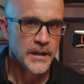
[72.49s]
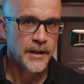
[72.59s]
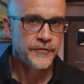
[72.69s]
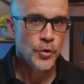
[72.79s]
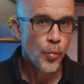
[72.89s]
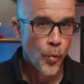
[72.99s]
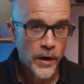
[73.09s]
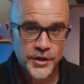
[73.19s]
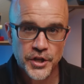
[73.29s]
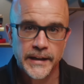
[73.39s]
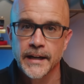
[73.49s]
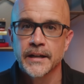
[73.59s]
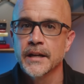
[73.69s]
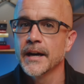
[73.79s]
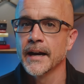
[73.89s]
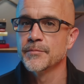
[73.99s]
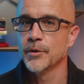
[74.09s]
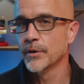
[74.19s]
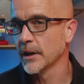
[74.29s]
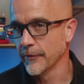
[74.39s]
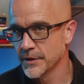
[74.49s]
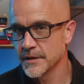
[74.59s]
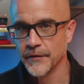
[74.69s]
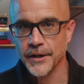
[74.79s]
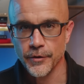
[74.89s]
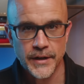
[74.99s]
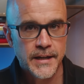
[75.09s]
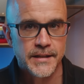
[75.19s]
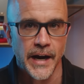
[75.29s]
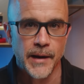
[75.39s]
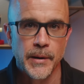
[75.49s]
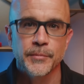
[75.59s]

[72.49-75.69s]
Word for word: And if you want to check out any of the items that we cover in this video at any time,